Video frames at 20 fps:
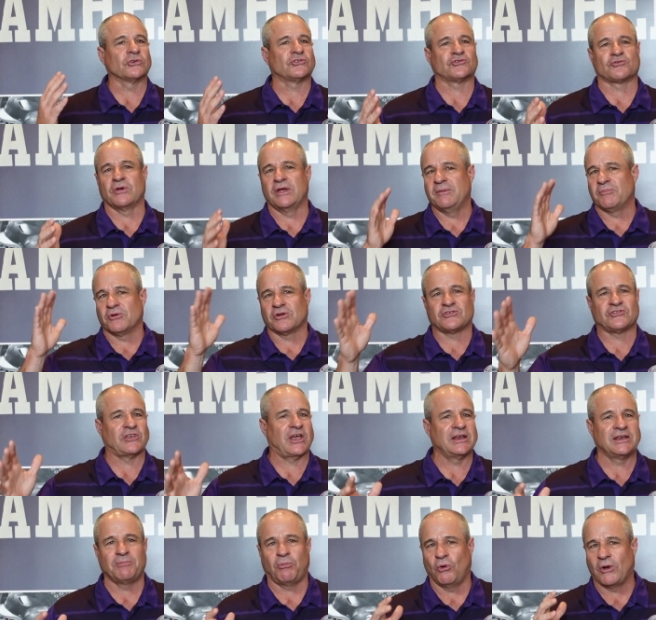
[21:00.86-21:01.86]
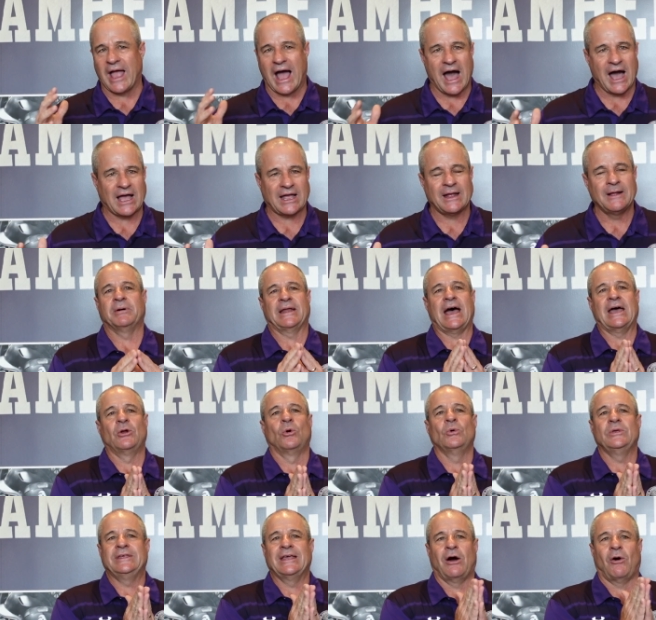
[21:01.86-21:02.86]
screamer, excitable guy, but I
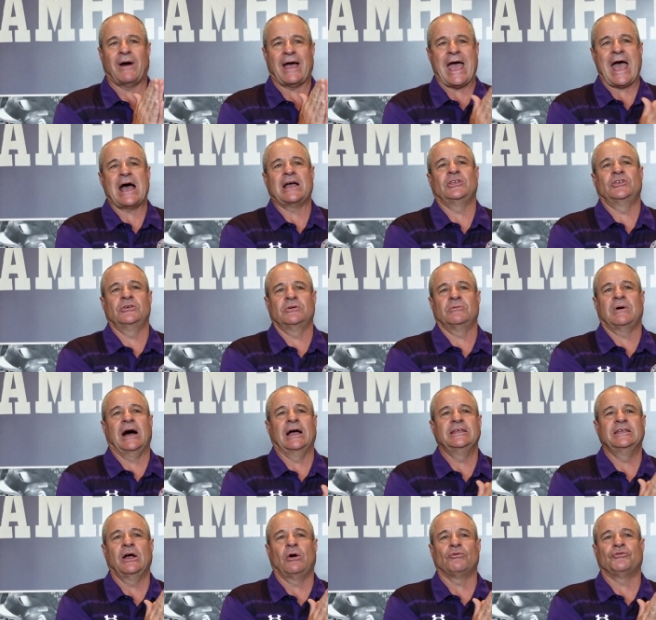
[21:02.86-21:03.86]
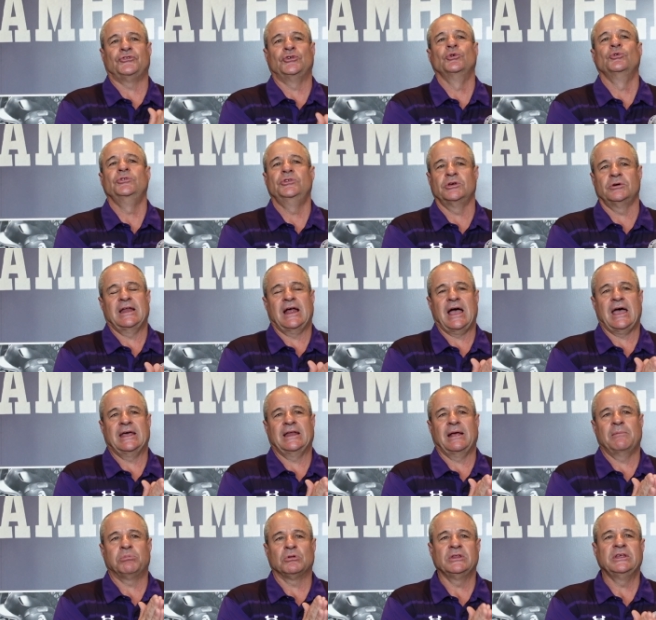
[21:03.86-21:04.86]
don't yell at you, I yell to you. And
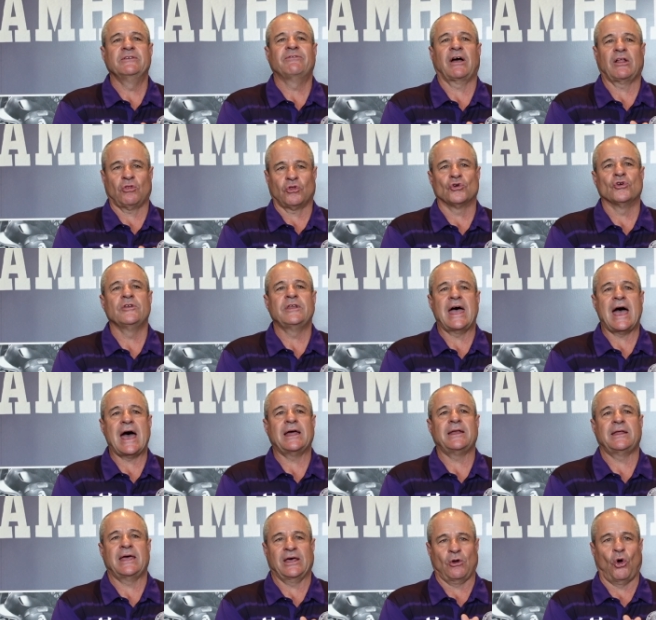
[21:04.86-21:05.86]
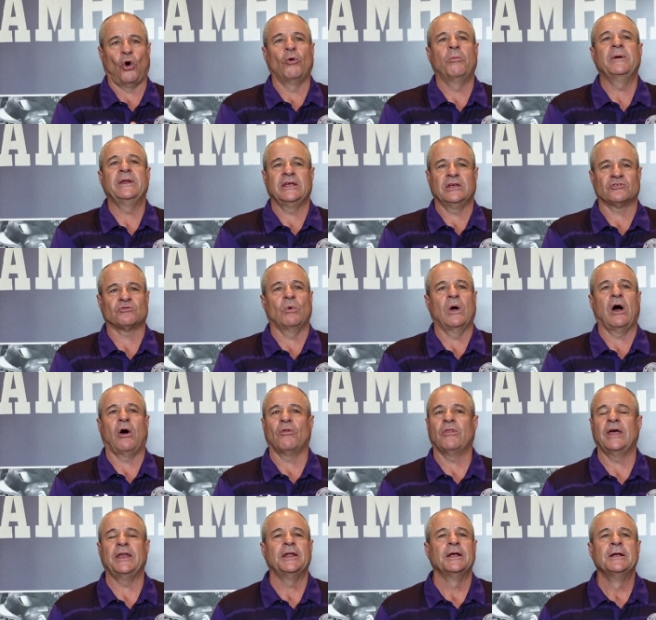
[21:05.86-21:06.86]
I believe I learned that at Albany as well,
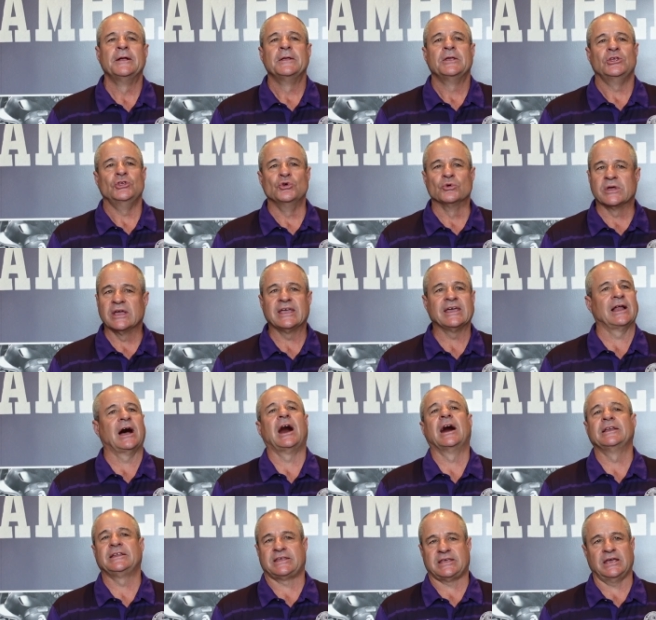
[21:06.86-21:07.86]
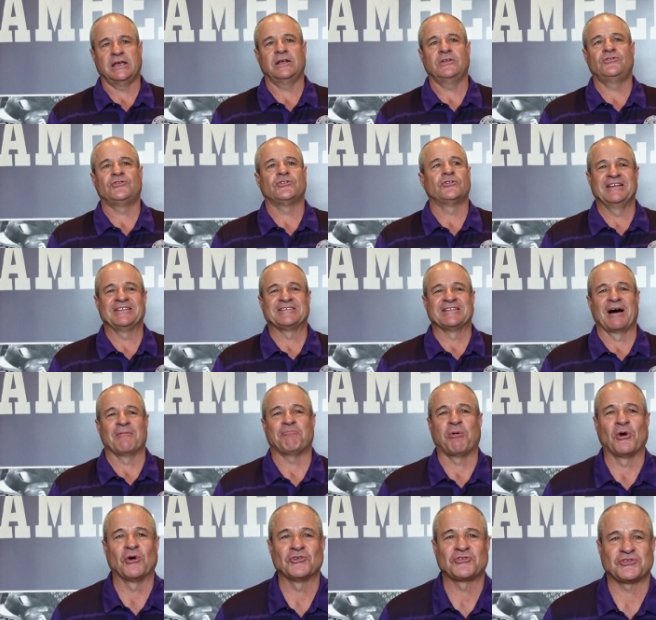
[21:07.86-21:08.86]
that you can get on kids. It's not
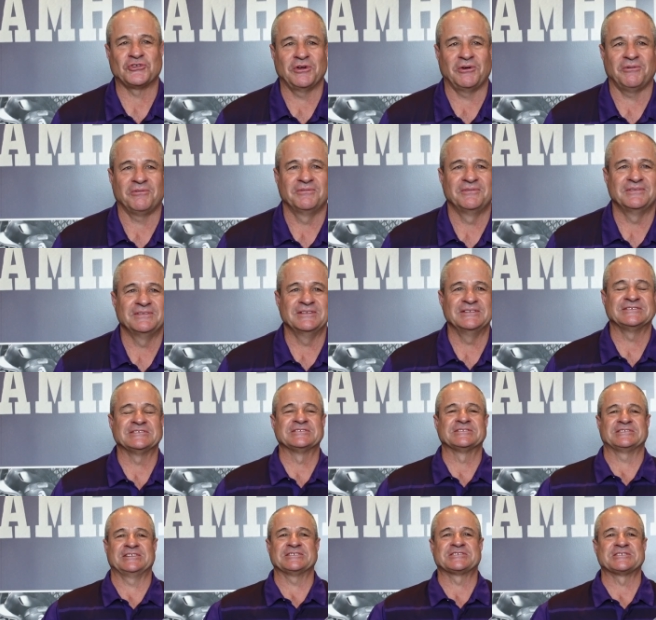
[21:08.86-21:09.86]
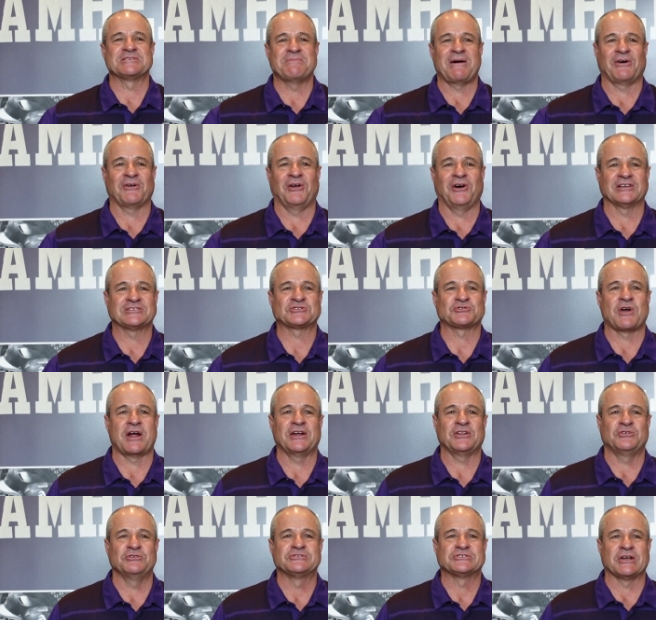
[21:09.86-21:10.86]
personal. This is about us trying
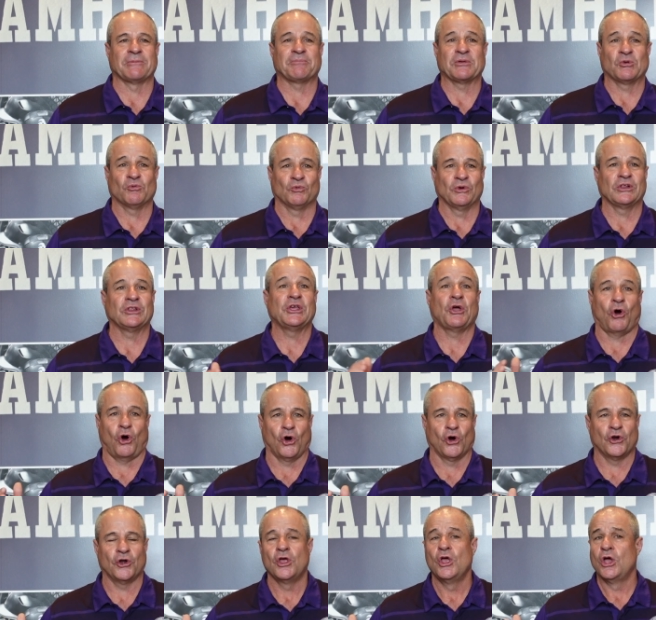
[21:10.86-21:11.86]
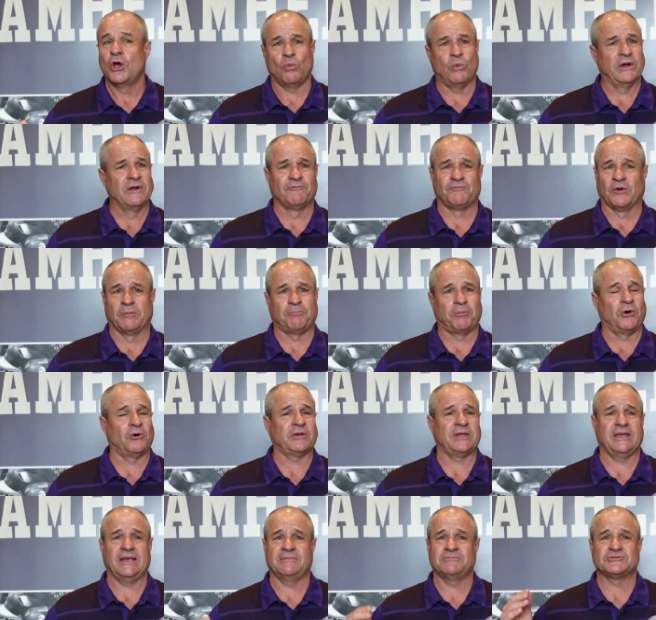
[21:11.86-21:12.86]
to do something really hard. Winning football
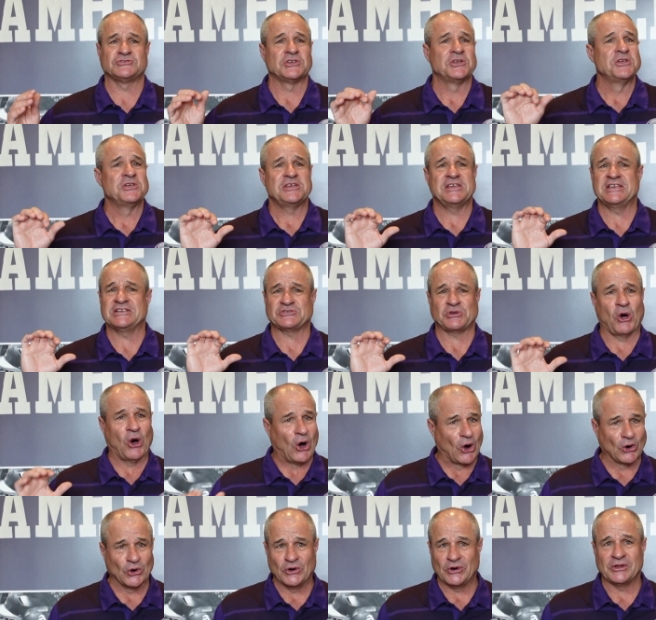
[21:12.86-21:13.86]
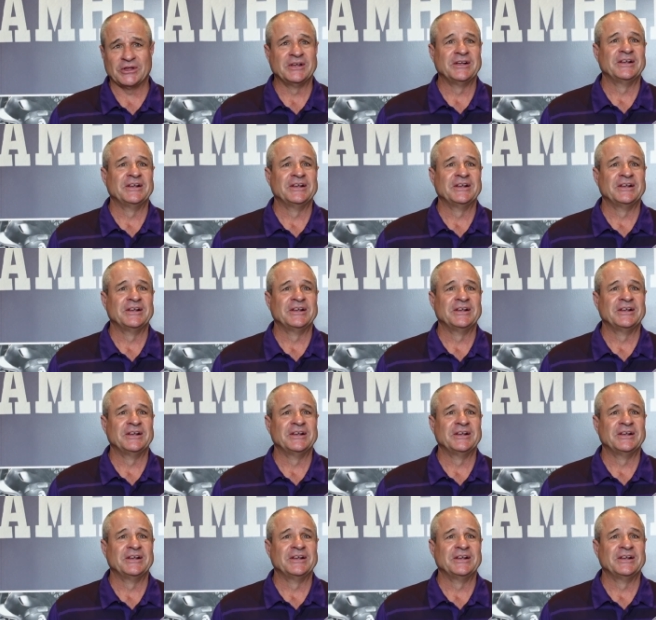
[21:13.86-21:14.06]
games is hard.